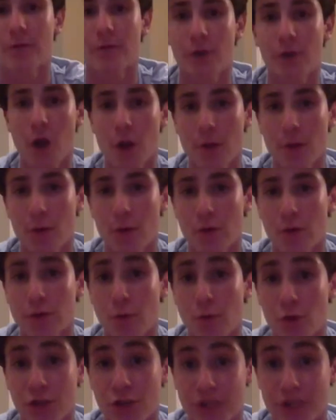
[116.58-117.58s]
the carpet was
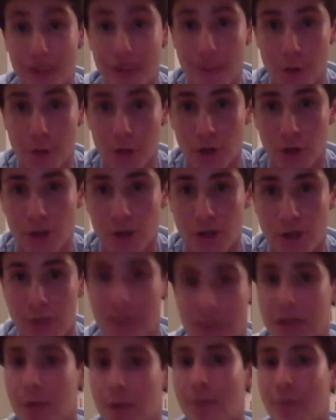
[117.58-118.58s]
more similar to the
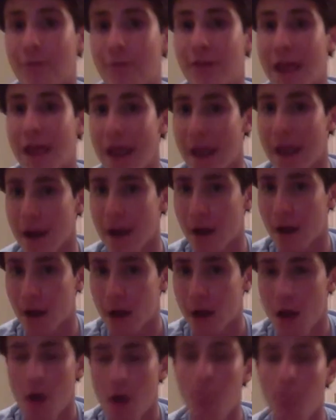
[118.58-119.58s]
medium of the air,
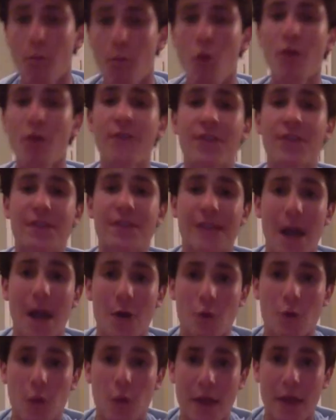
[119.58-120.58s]
more of the
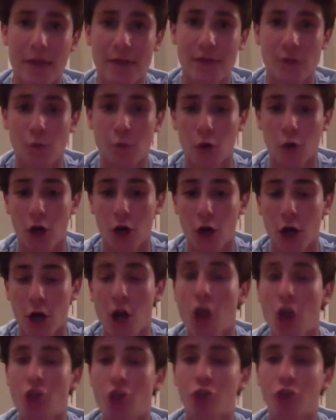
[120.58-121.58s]
sound waves were
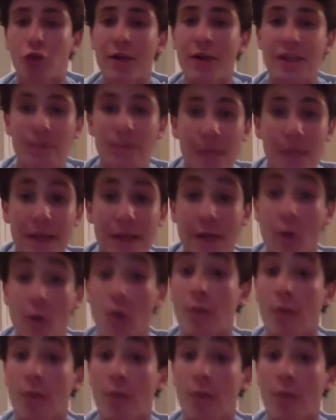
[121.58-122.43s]
transmitted or